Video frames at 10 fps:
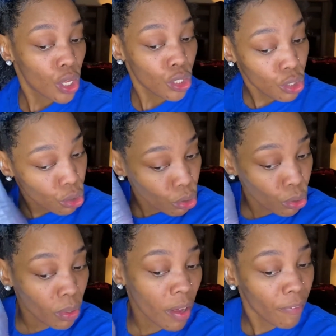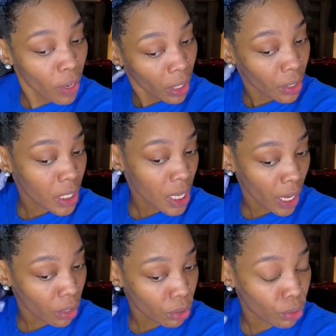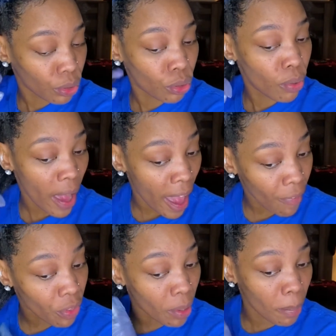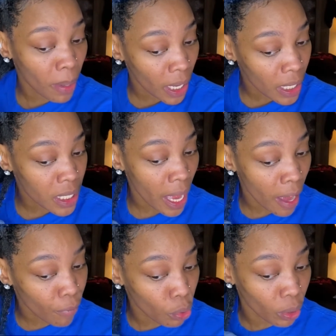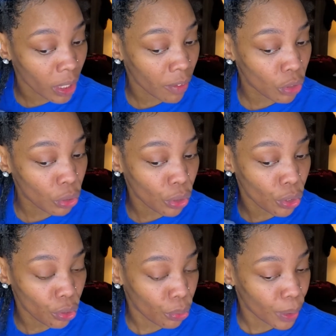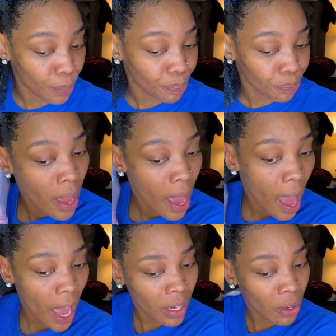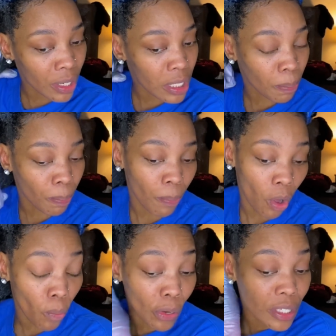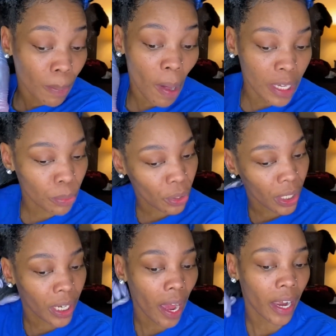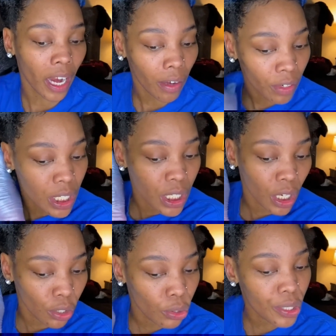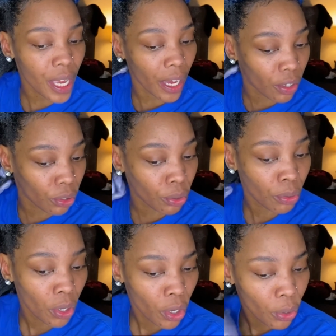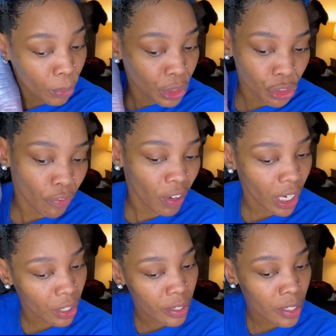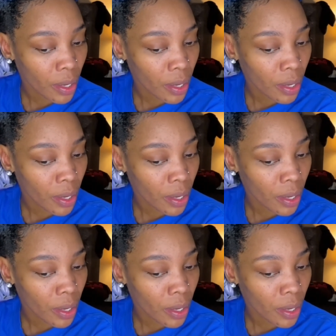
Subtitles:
to finger detangle. You have to make time for it if you're gonna do it. I know it's almost impossible to get out every single tangle with your fingers,